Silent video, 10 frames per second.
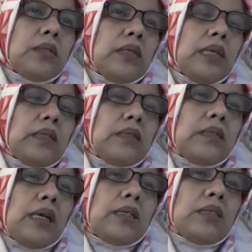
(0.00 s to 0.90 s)
said that
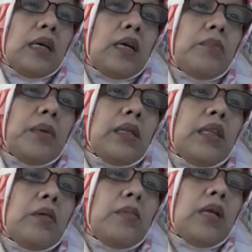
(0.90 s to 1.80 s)
CSR made
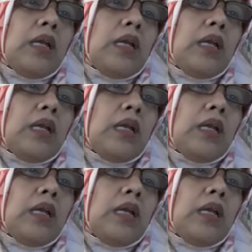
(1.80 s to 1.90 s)
them